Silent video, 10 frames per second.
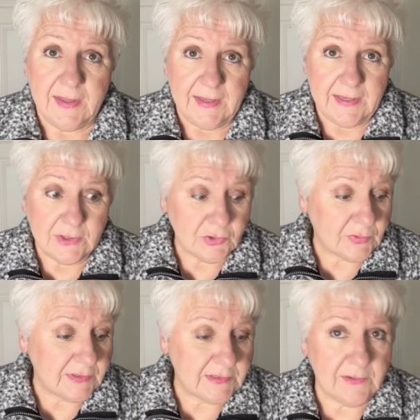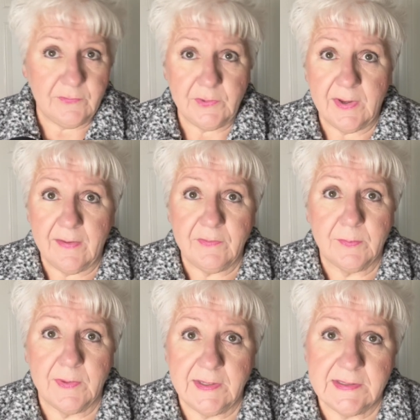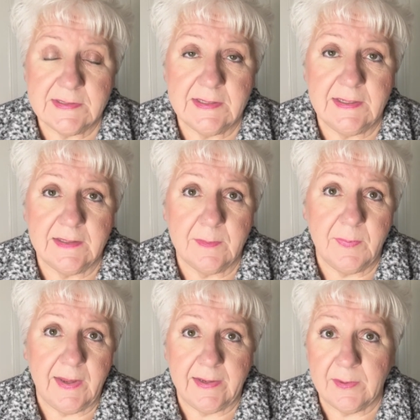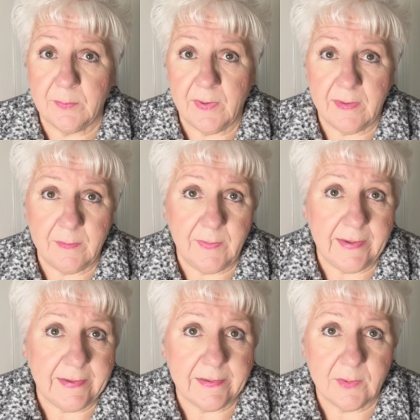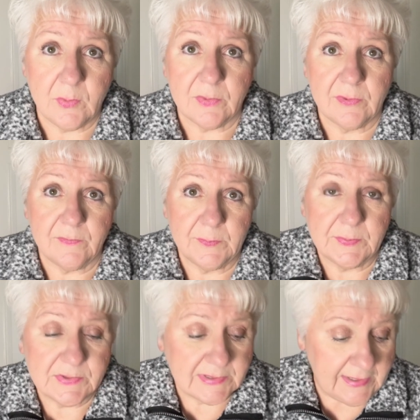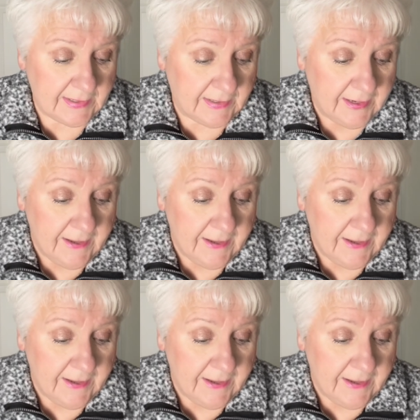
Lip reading: interest if you have your money sitting in the bank. You're probably making a quarter of a percent.